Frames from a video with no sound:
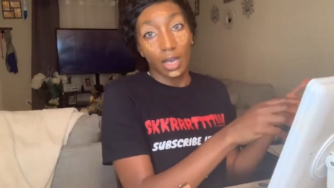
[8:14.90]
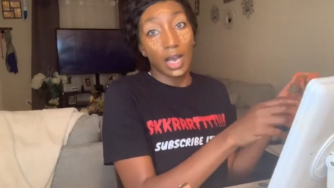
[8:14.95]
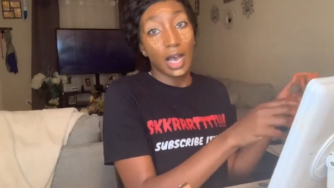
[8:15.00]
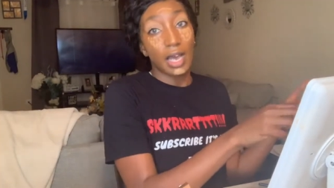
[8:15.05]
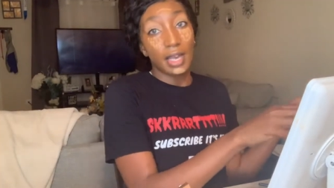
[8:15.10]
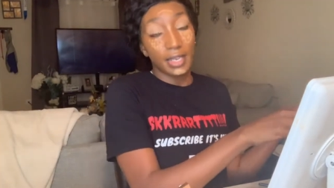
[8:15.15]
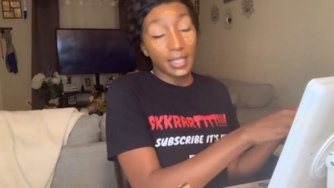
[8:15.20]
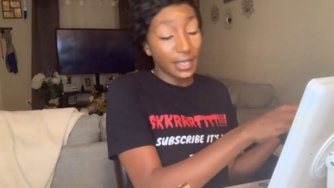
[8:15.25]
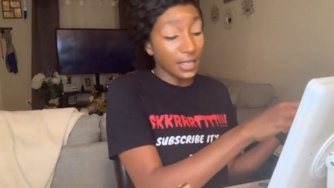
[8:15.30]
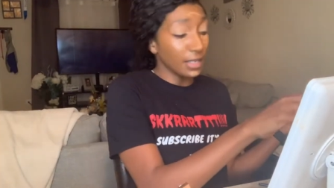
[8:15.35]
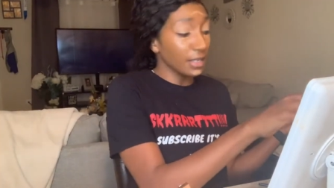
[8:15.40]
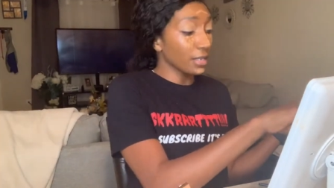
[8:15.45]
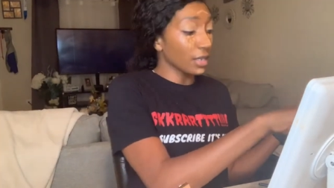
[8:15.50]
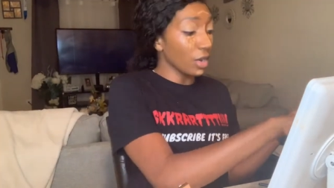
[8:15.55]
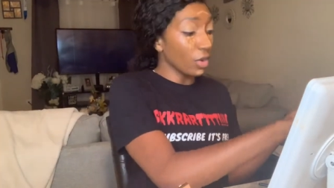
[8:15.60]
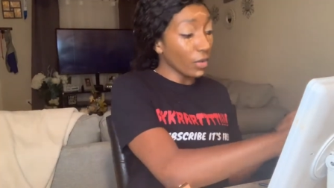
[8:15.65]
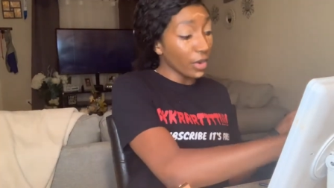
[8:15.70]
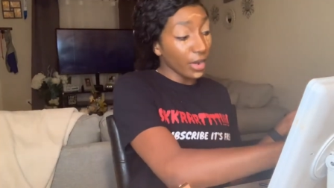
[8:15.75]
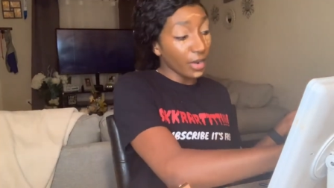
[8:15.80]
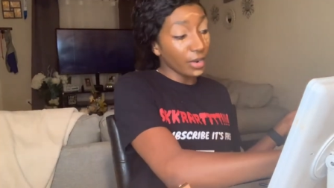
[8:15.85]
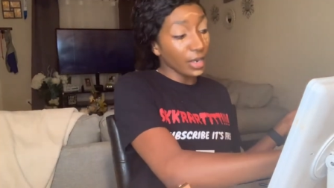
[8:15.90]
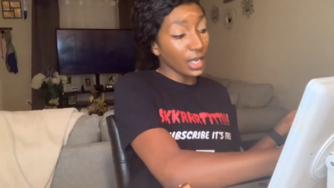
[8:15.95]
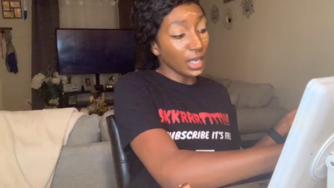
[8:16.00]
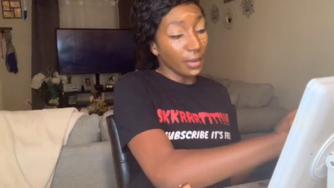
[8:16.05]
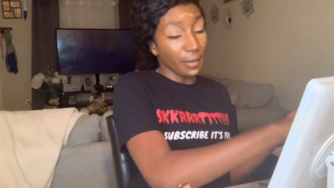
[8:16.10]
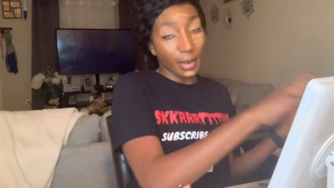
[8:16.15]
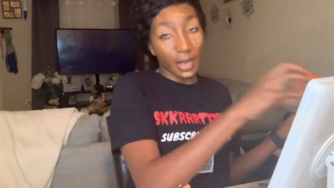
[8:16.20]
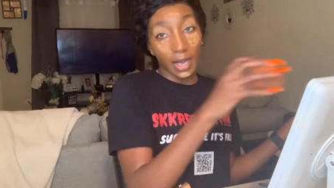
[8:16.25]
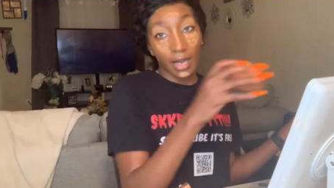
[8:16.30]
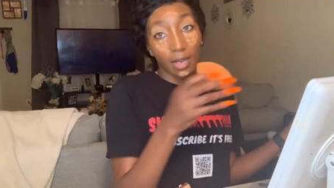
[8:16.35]
I did go out
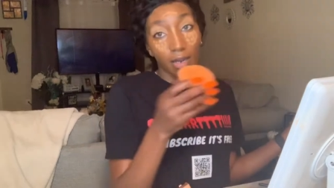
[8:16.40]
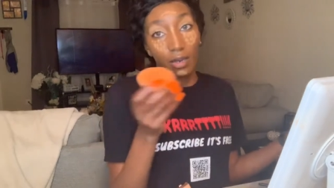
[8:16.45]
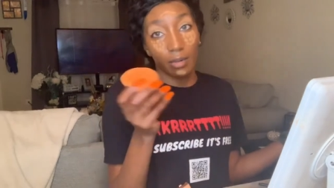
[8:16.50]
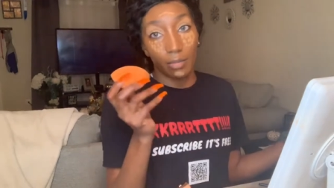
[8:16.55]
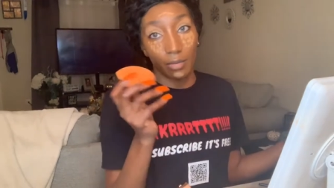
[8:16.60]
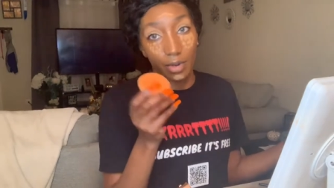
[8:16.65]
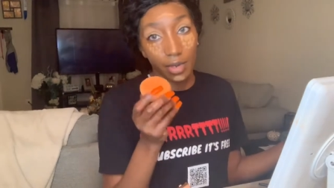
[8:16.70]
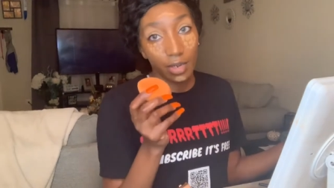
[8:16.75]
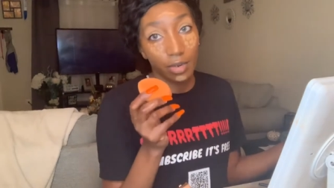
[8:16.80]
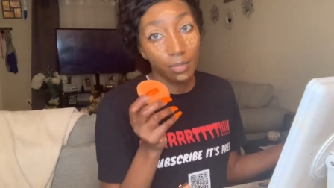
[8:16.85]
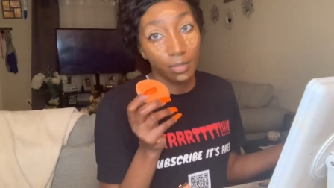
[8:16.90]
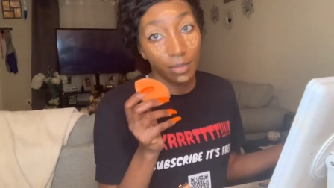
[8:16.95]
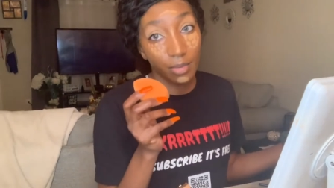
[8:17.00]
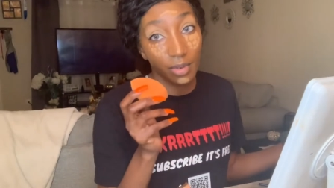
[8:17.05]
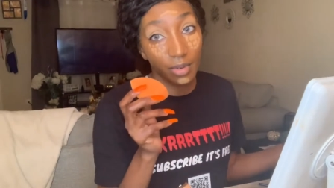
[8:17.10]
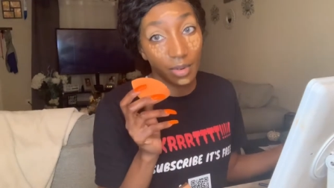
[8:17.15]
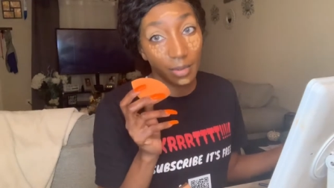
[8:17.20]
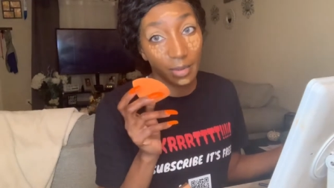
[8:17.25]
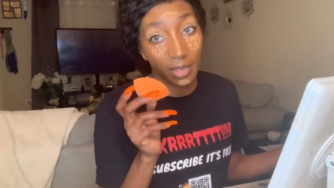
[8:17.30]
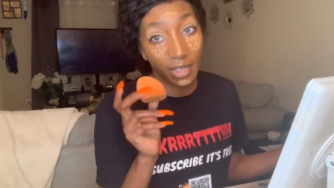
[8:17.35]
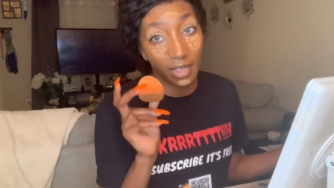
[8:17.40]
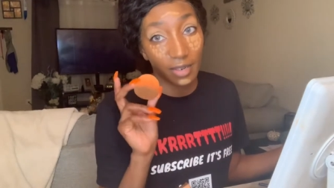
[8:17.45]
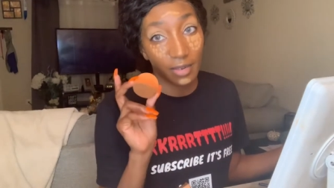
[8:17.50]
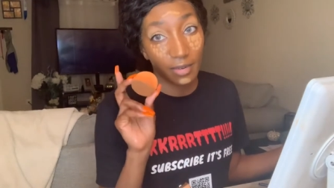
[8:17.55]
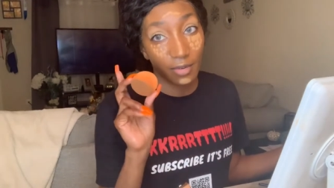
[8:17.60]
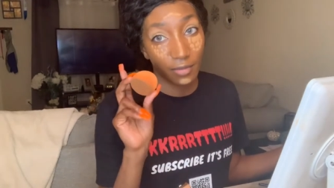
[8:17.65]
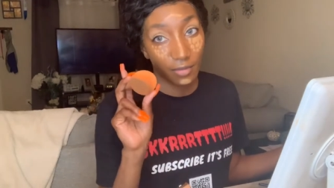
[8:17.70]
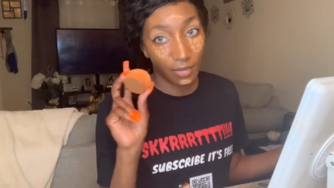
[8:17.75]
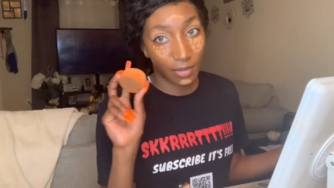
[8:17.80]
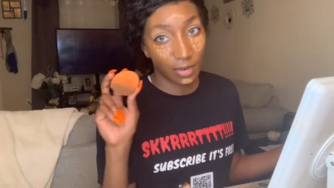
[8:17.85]
and buy a brand new beauty blender
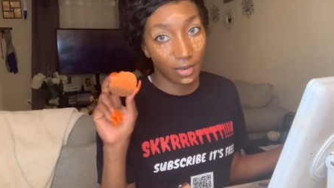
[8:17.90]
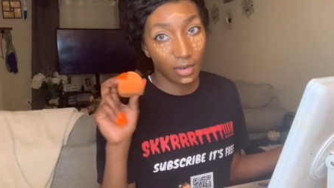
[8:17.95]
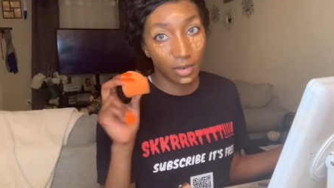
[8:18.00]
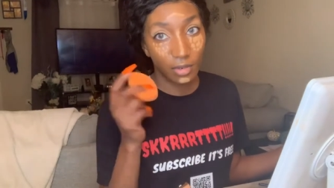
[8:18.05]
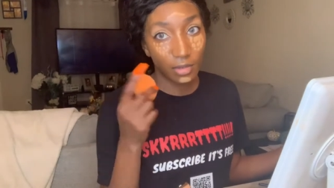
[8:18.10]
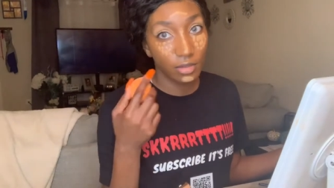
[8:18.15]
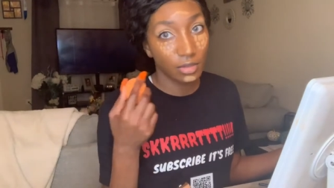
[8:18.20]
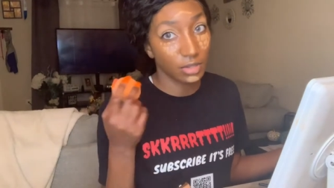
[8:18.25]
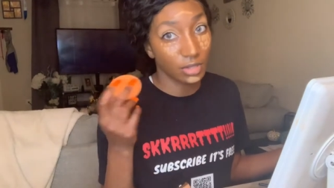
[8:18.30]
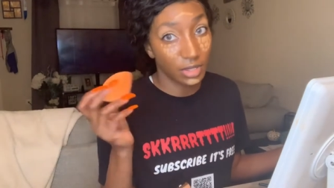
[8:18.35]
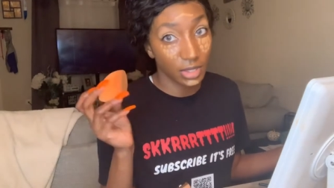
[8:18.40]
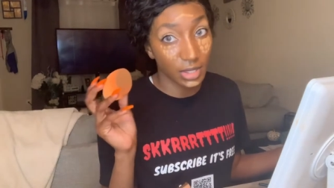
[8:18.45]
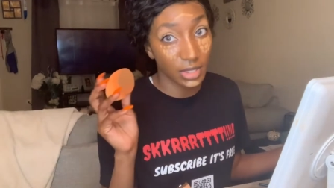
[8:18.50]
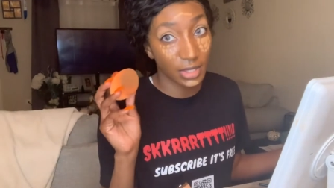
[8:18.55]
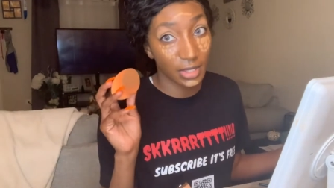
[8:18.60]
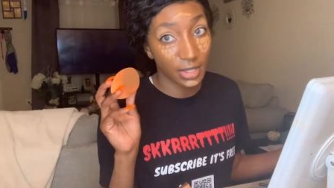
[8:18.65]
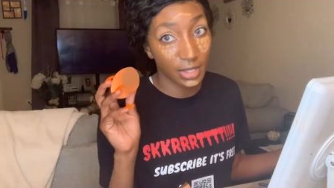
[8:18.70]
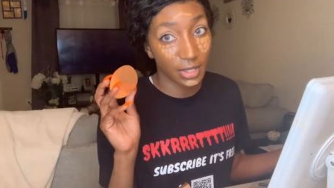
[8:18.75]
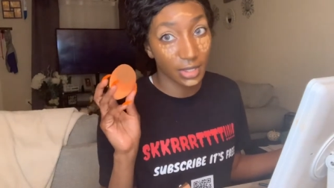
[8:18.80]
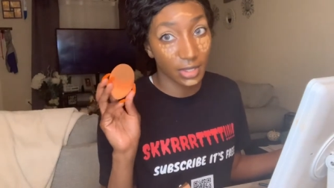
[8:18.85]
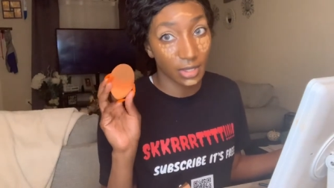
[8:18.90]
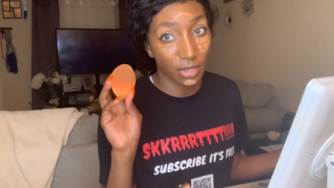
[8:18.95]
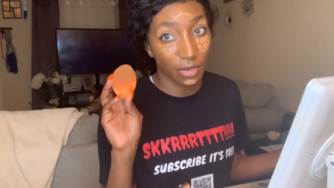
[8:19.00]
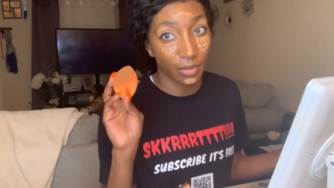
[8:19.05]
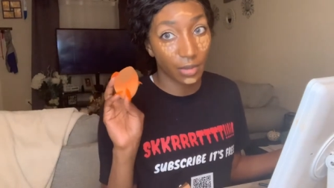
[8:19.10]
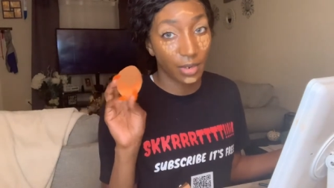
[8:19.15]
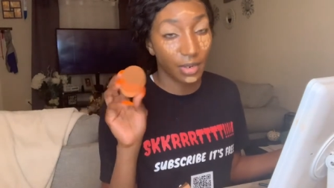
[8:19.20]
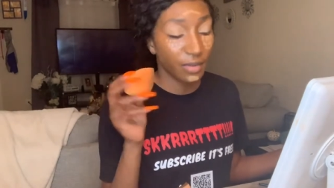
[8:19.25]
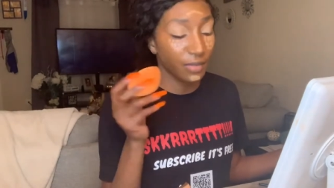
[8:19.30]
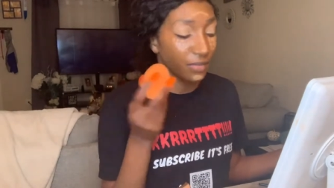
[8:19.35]
for just this or
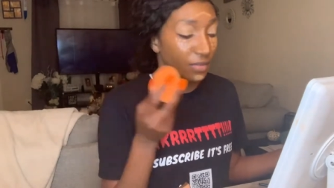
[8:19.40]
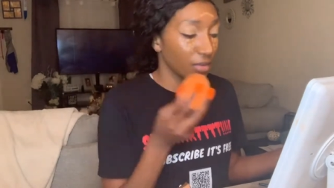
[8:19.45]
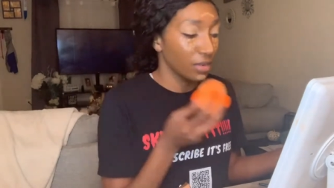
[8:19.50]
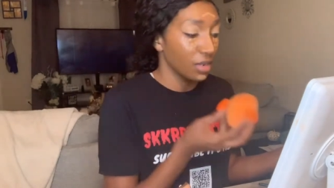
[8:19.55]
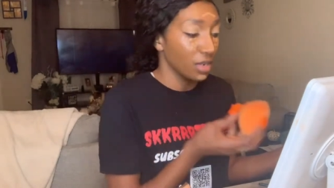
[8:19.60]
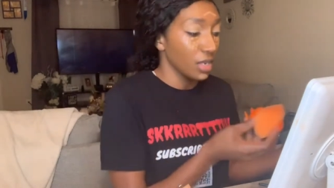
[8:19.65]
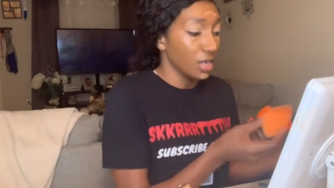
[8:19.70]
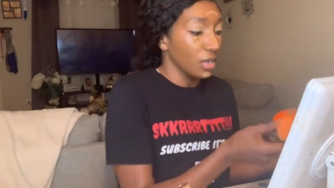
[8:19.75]
whatever.